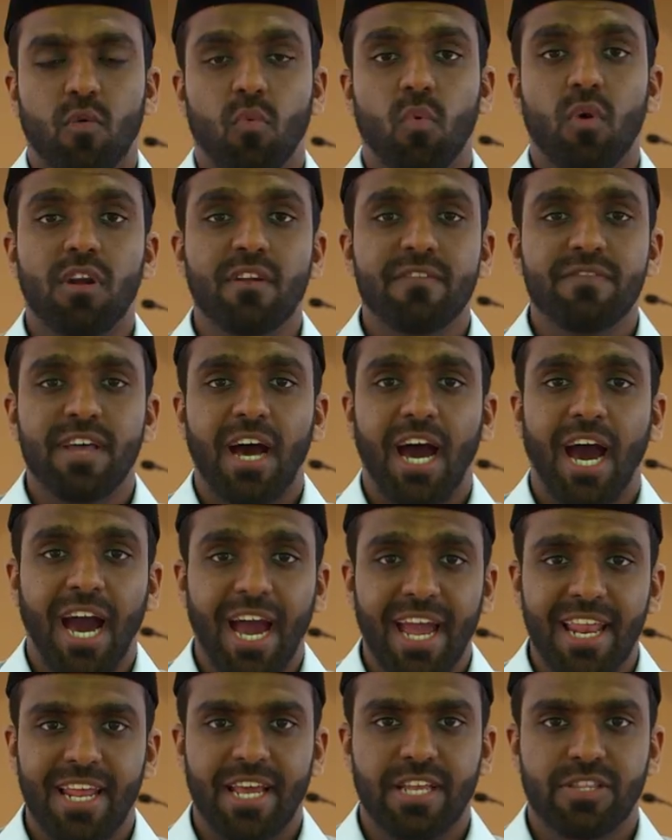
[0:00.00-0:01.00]
One of the
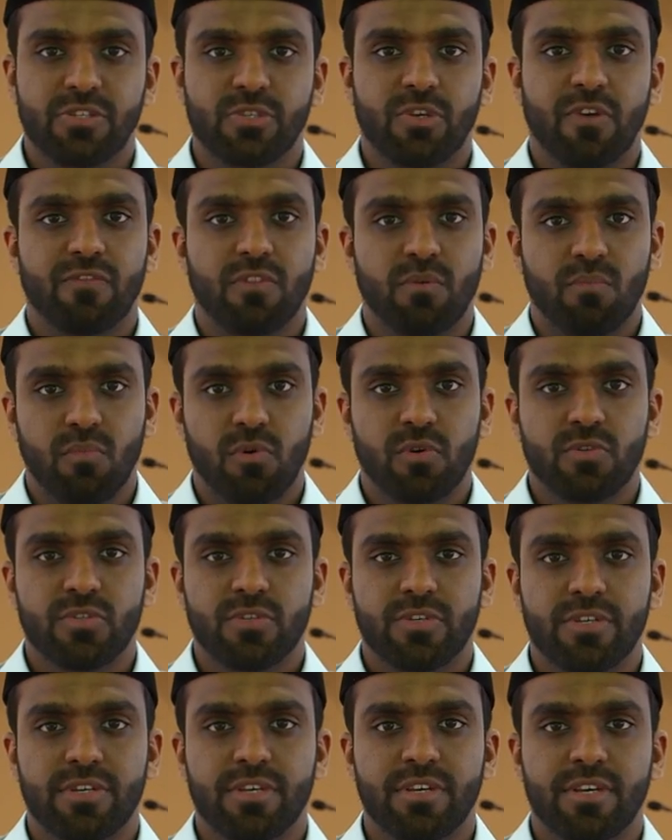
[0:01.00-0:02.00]
highlights of the
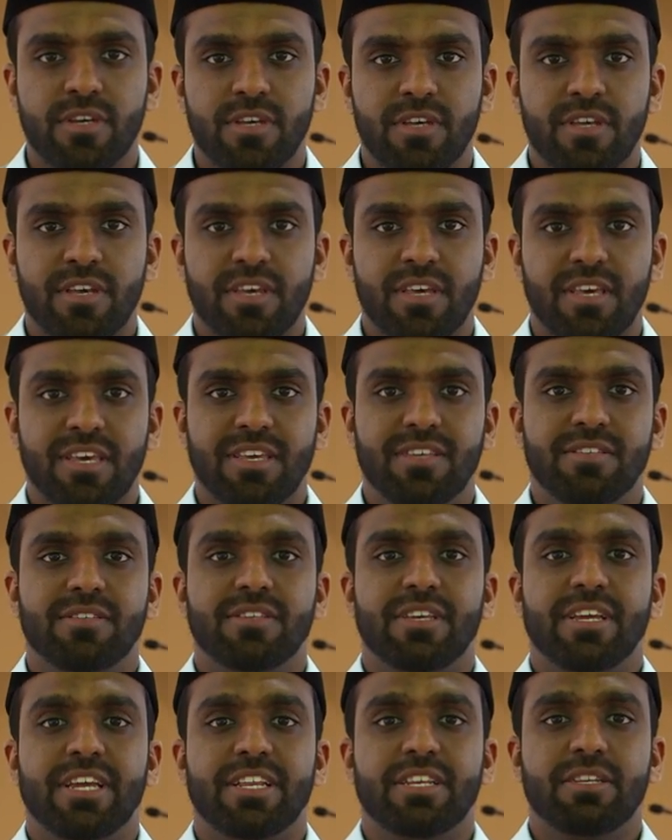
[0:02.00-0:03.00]
mosque is
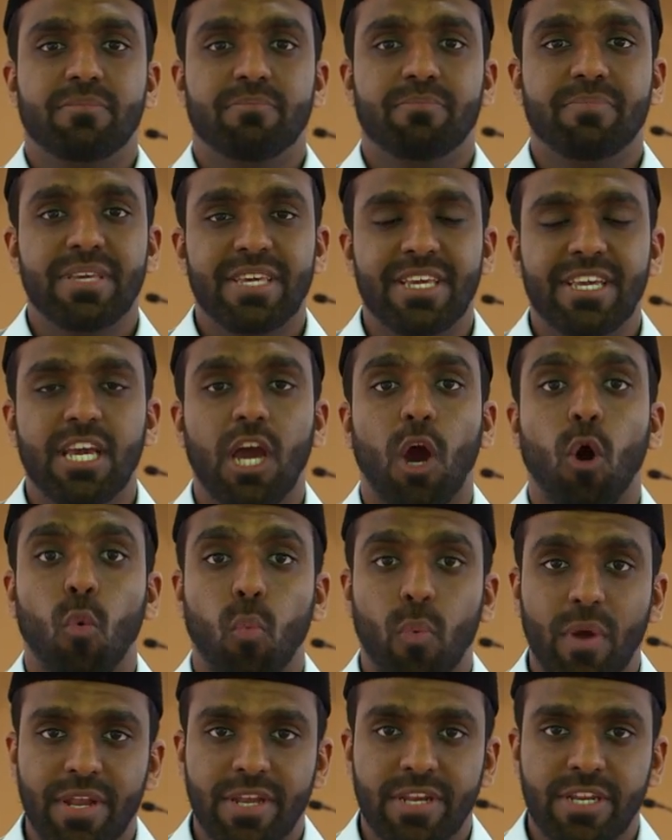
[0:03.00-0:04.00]
it being a
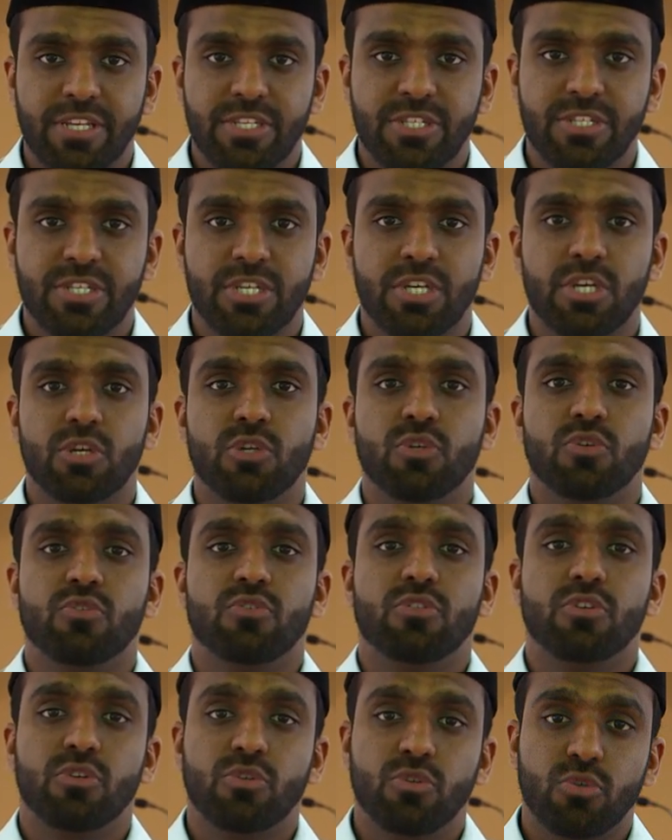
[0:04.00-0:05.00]
witness to
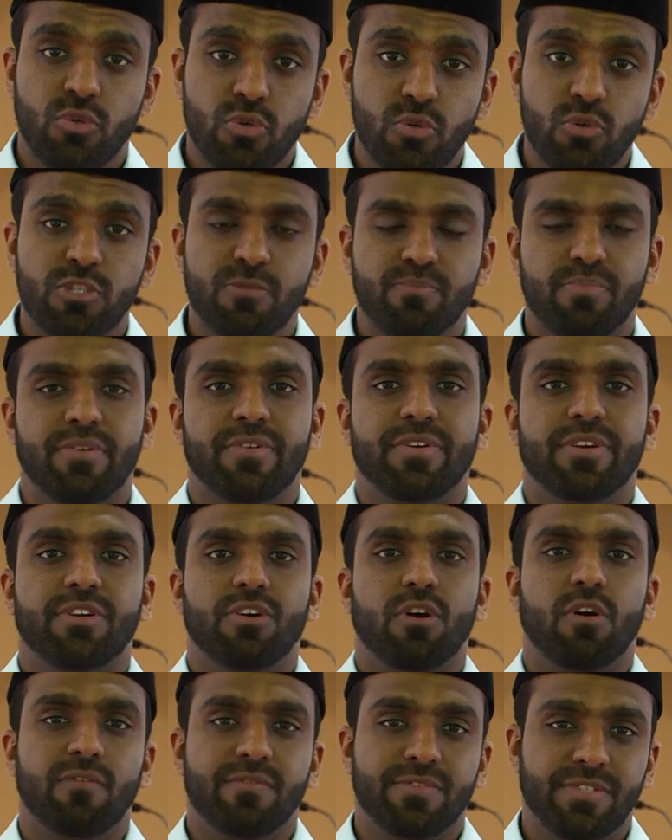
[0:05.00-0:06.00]
the true spirit
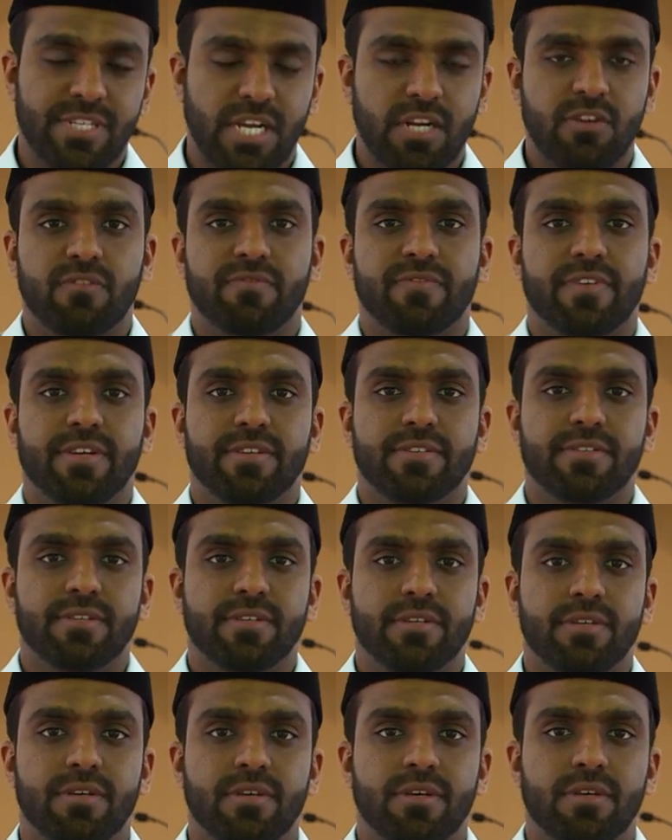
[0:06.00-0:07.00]
of sacrifice.
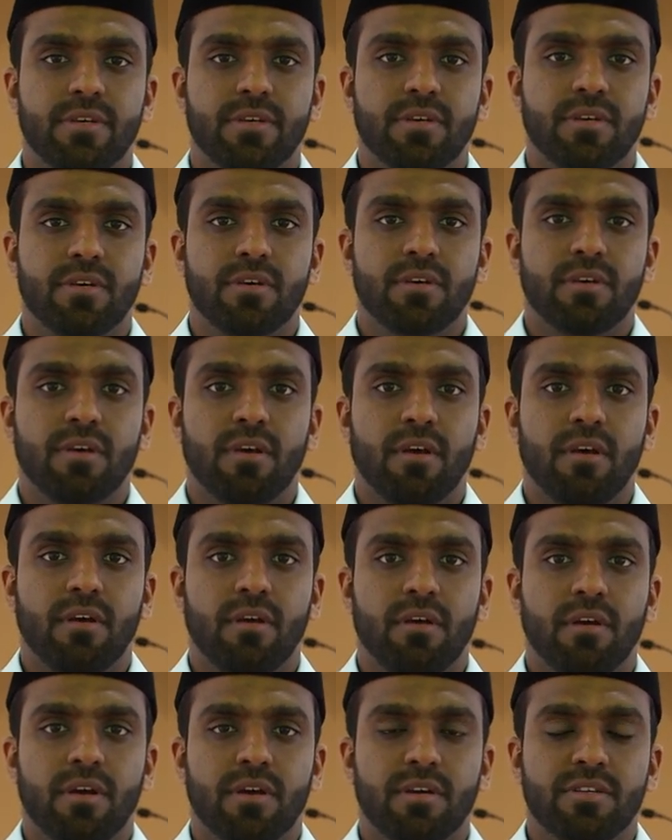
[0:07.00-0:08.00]

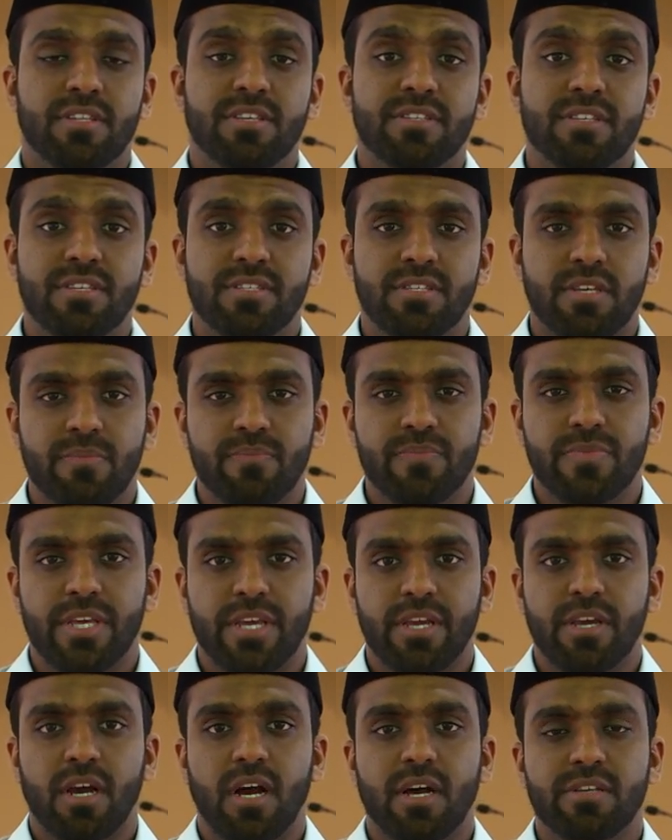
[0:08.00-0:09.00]
This is
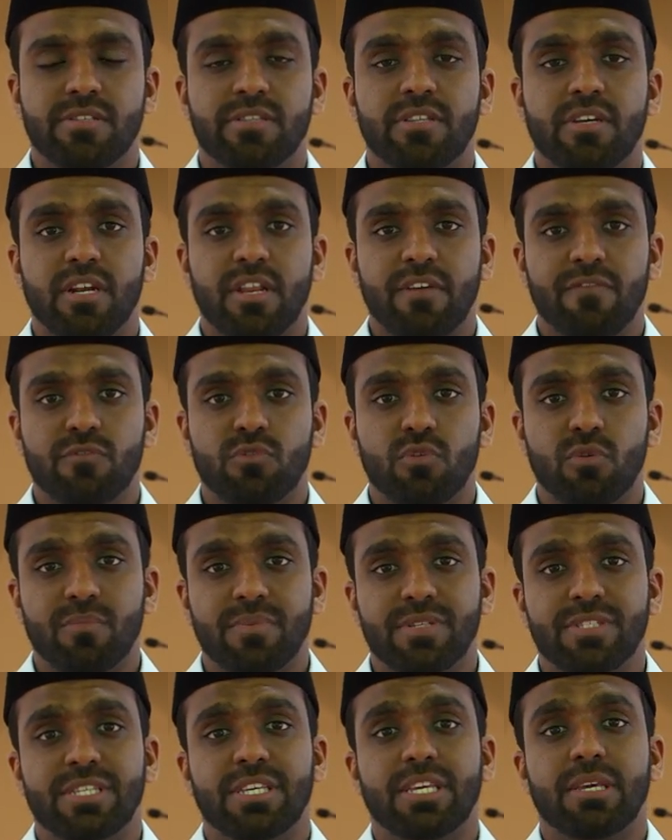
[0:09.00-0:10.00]
something Hazrat Khalifatul
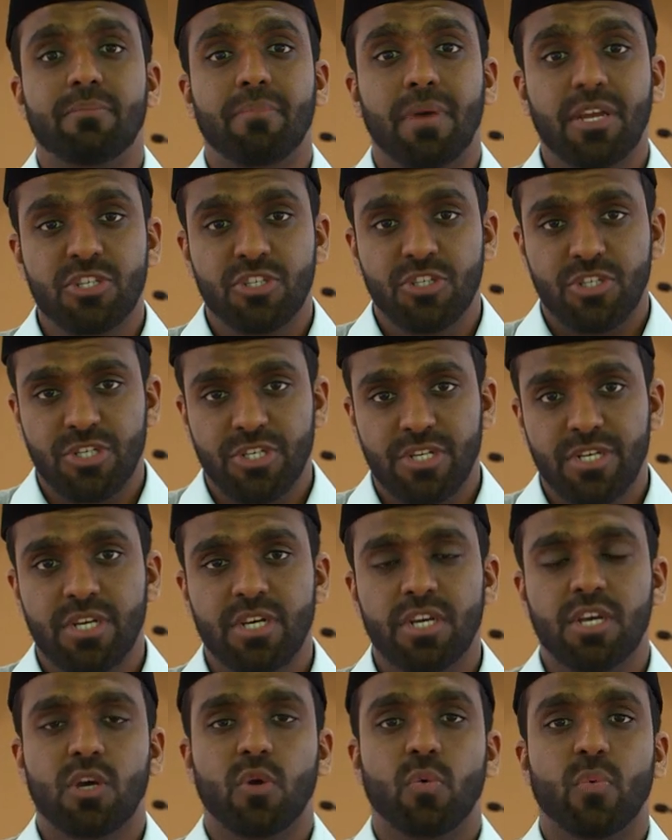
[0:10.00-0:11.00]
Masih mentioned
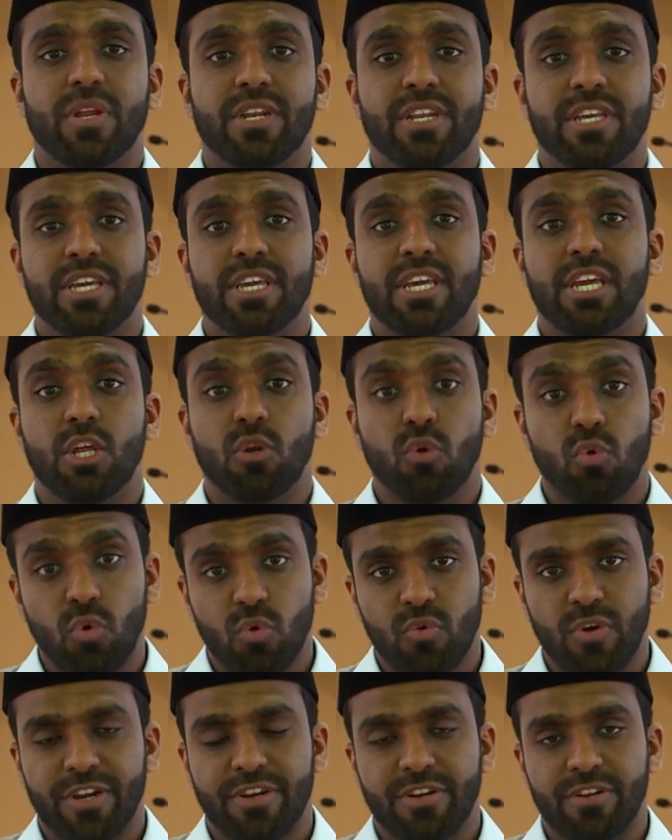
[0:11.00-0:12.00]
when he
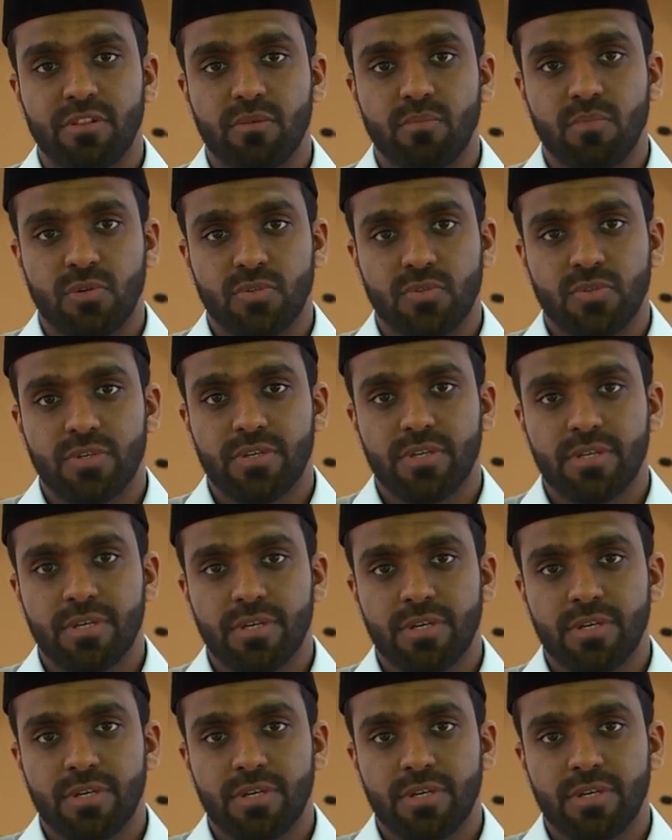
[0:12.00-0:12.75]
inaugurated the mosque.